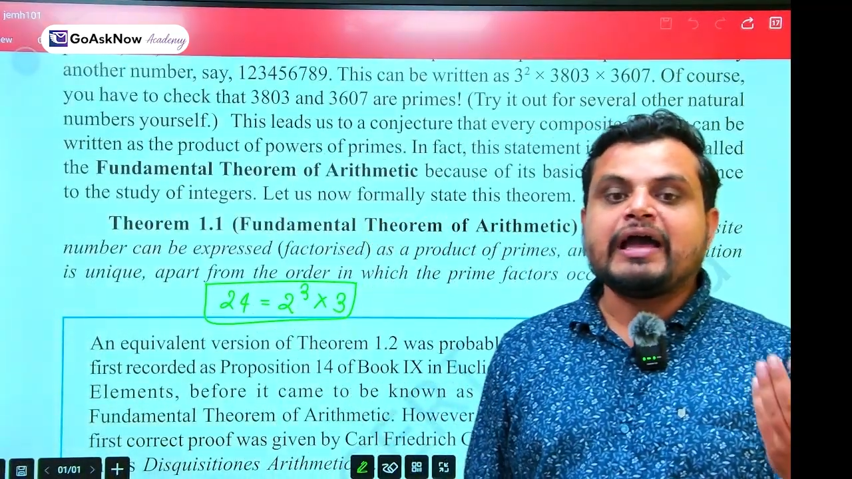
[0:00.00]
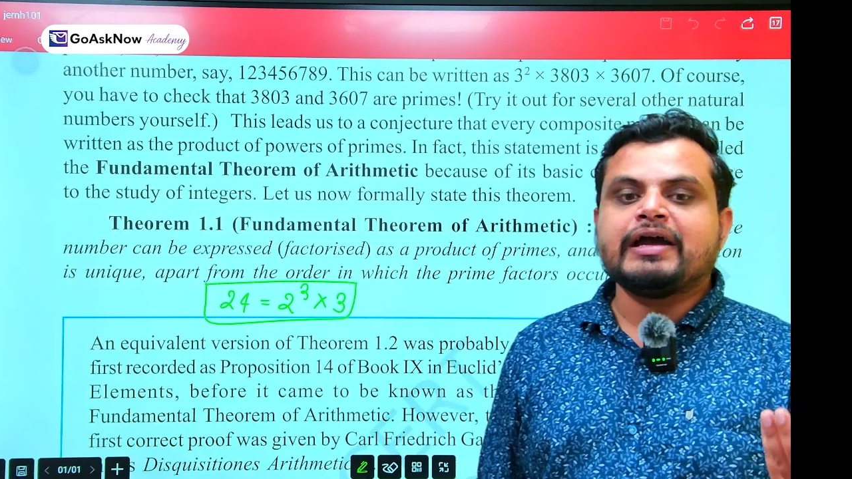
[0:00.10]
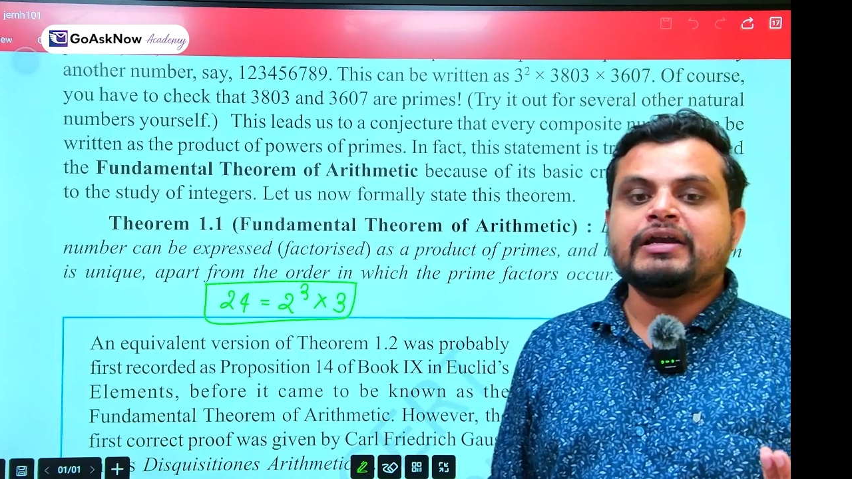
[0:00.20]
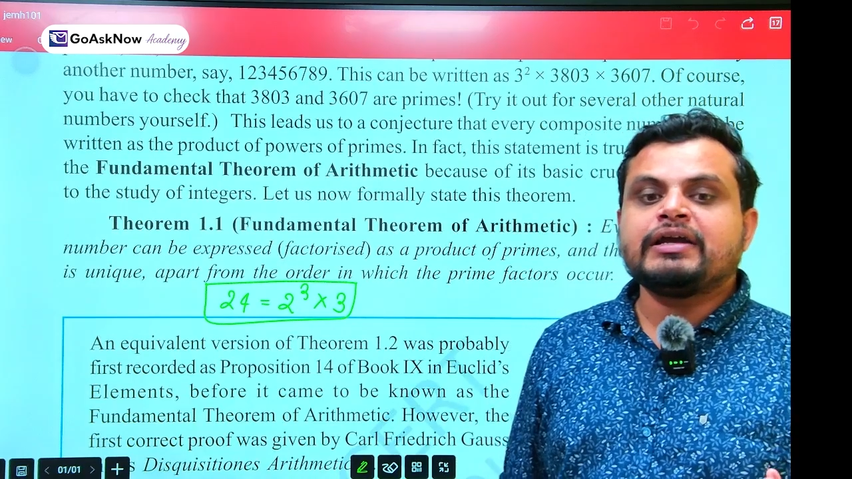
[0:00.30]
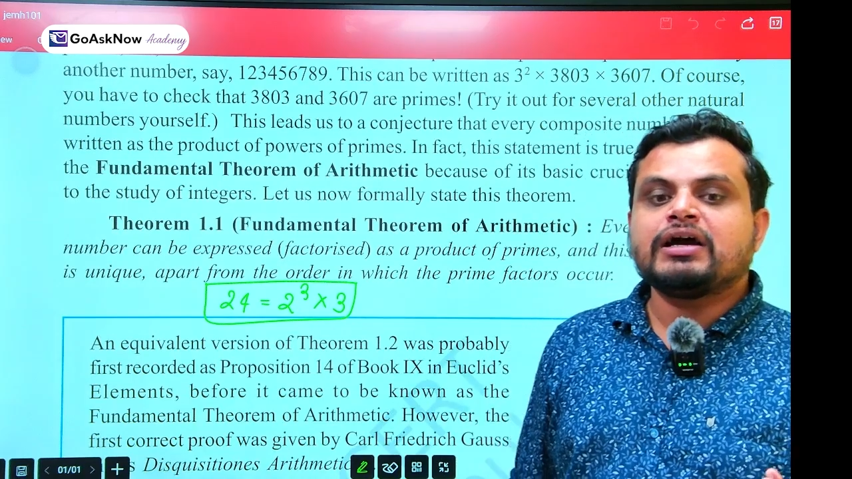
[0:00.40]

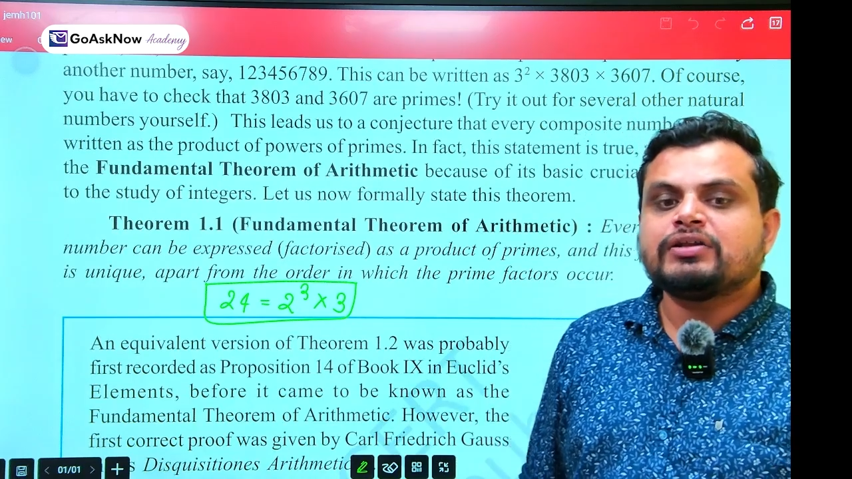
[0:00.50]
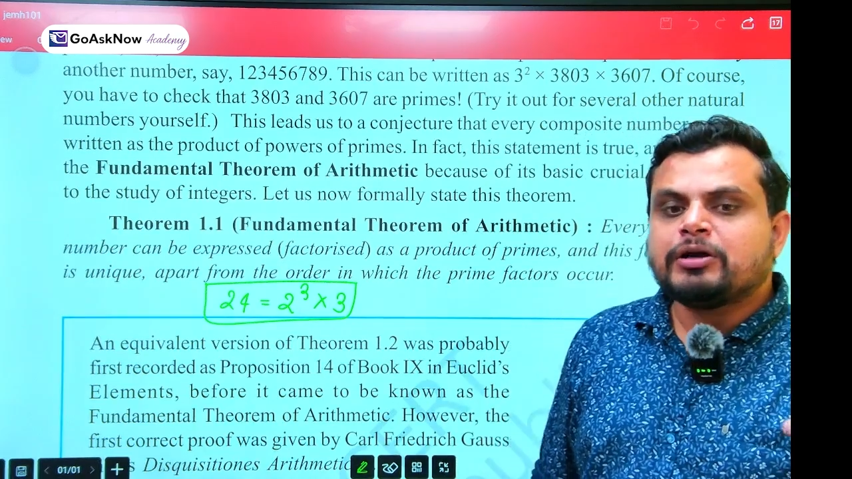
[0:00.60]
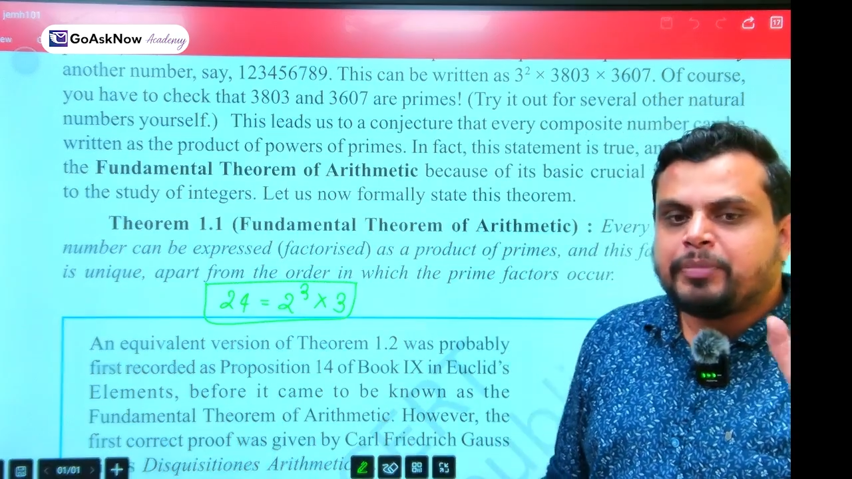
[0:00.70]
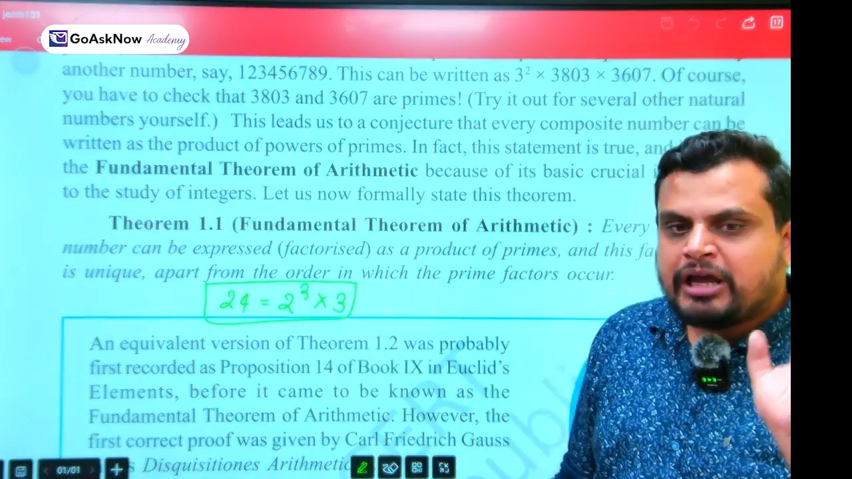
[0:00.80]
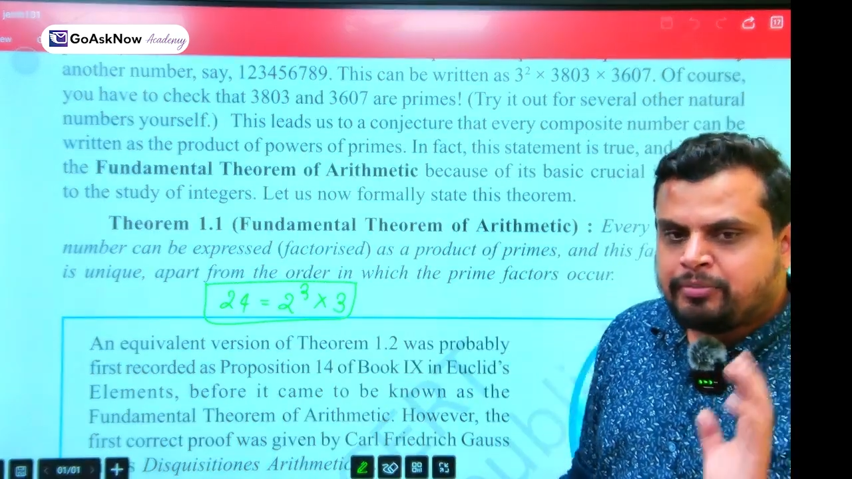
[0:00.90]
any
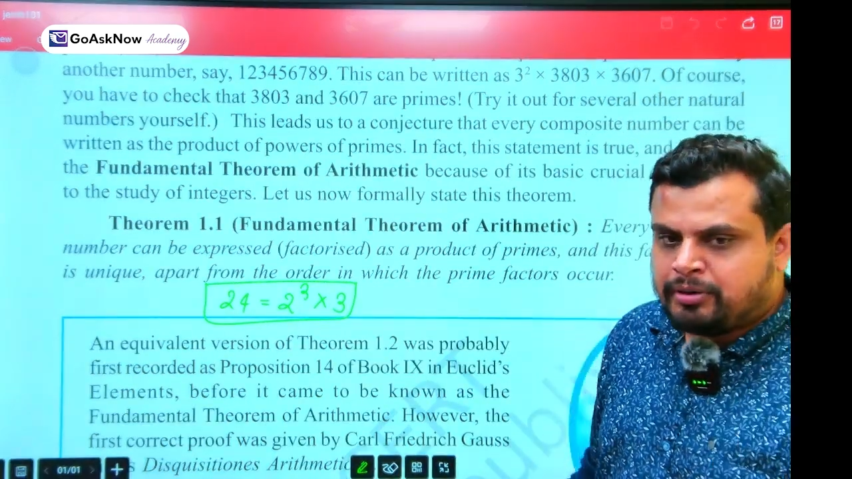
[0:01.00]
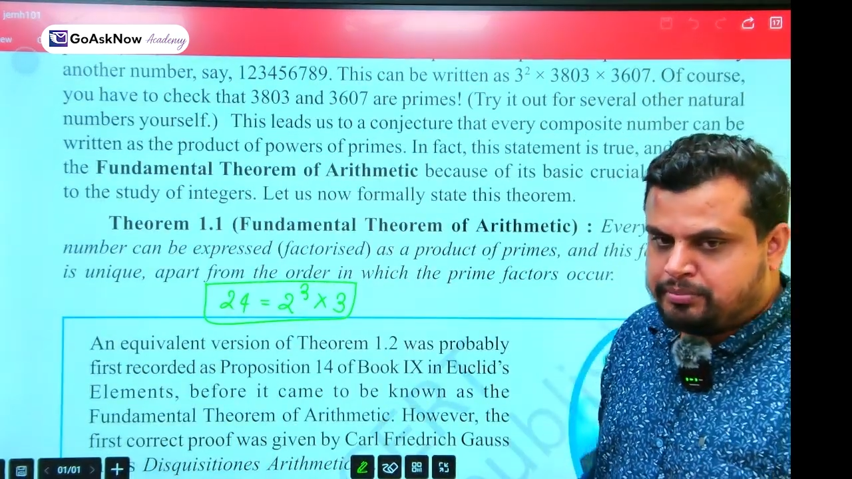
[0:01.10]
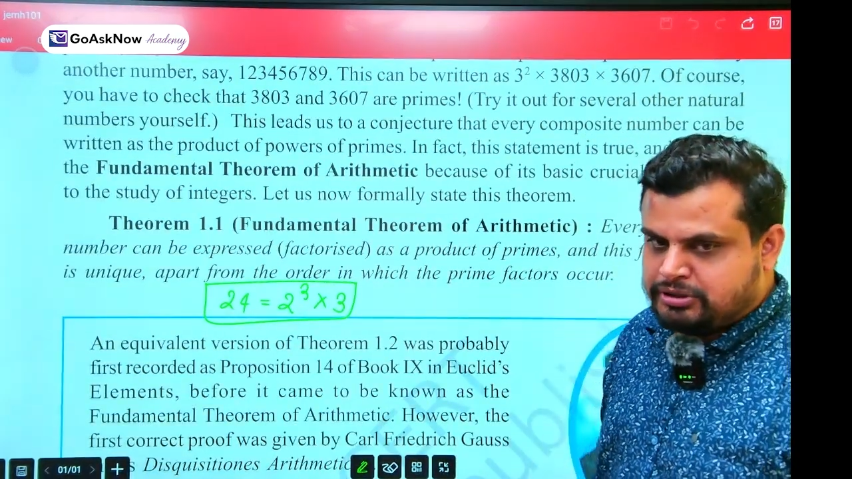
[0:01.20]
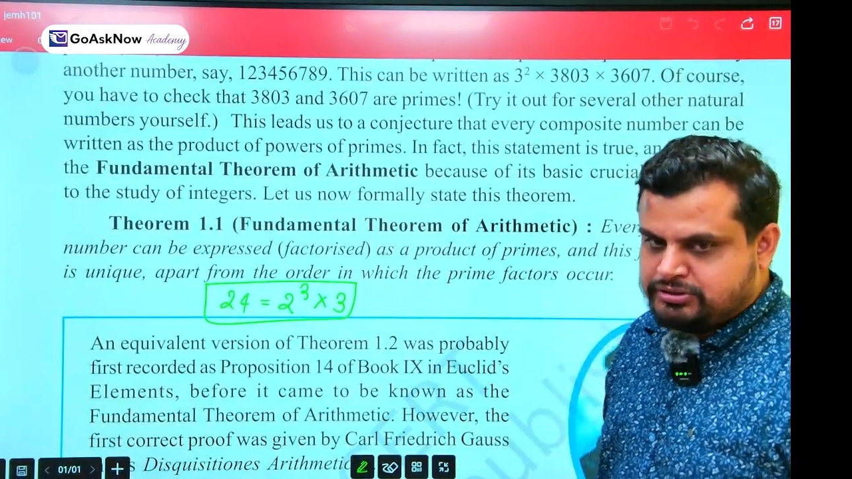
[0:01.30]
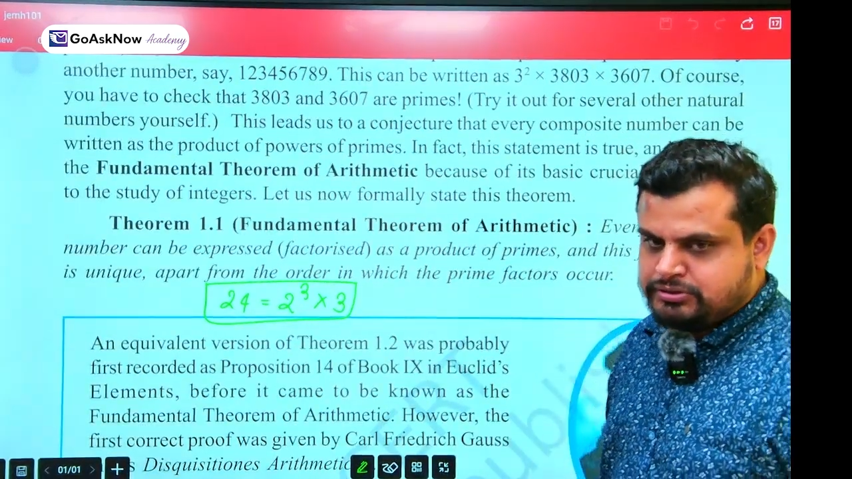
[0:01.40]
other prime
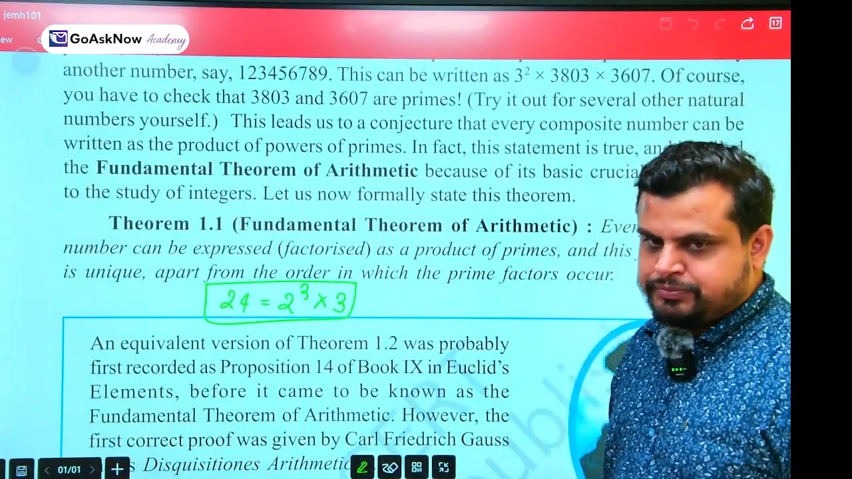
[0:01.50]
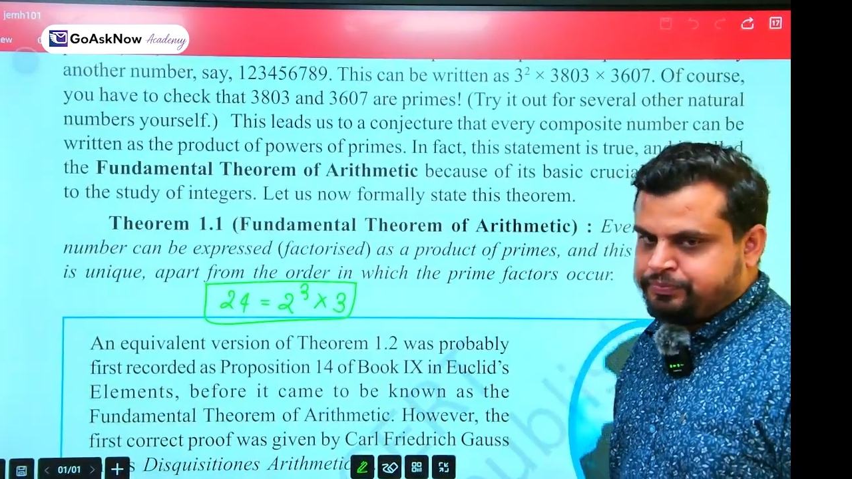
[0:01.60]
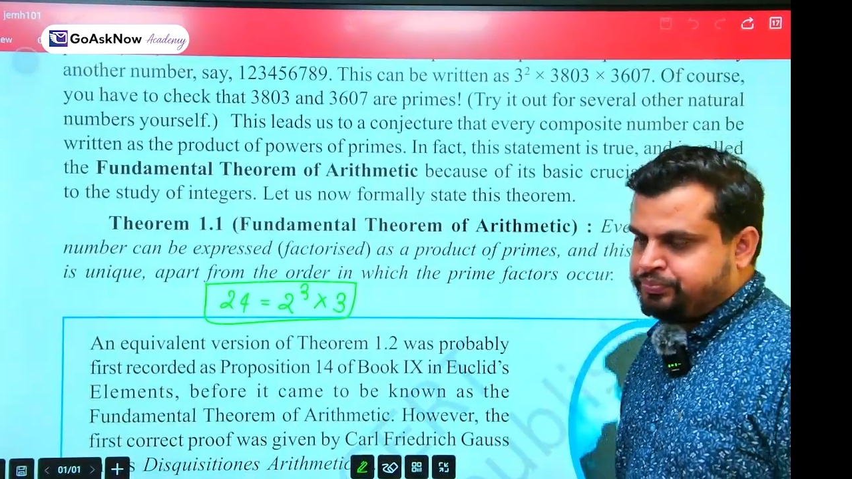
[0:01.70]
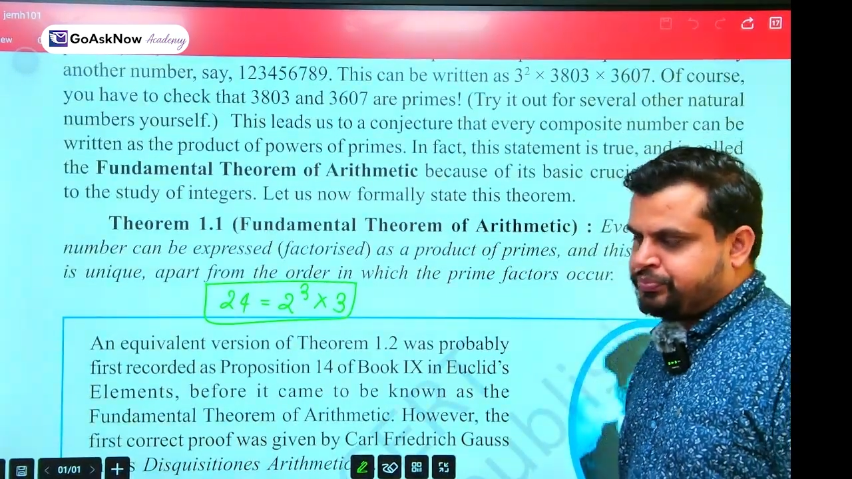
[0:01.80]
numbers